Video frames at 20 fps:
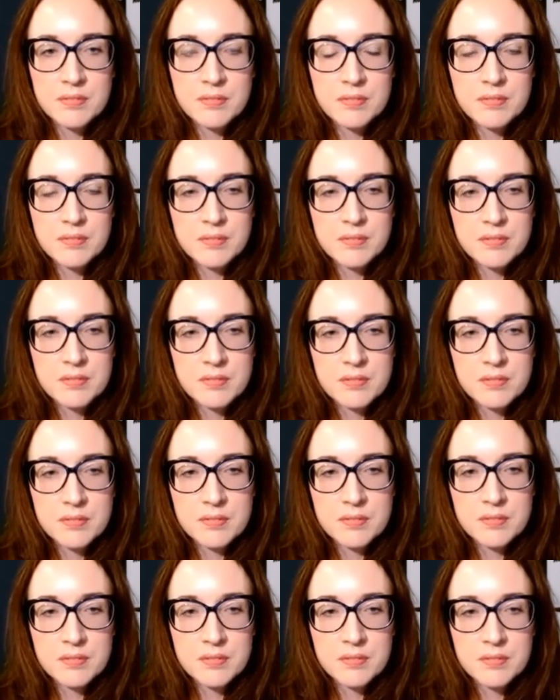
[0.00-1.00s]

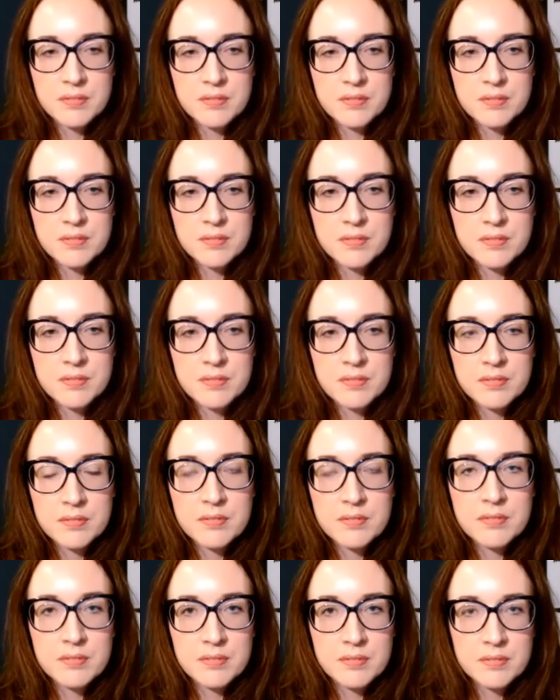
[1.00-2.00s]

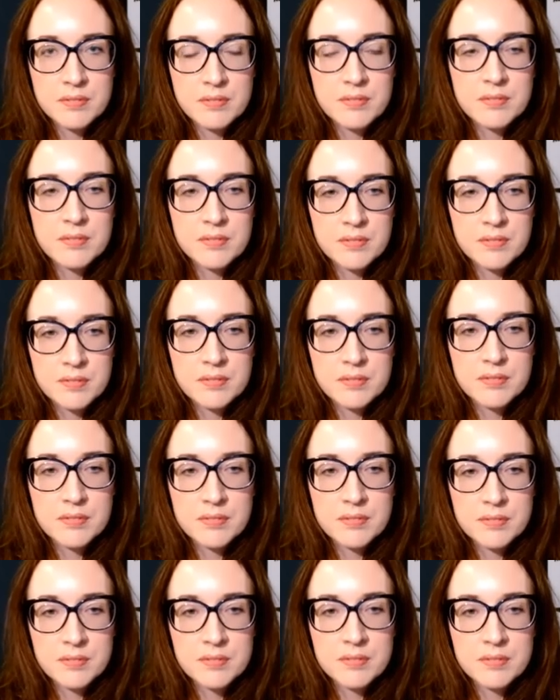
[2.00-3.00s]

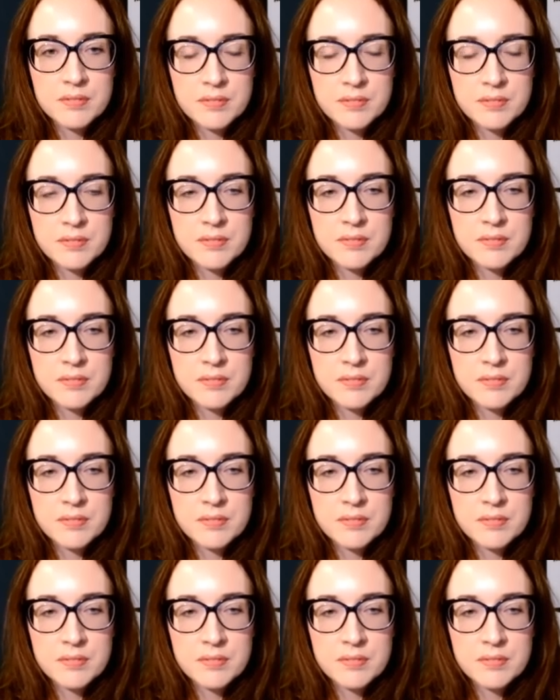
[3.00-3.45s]
(not speaking)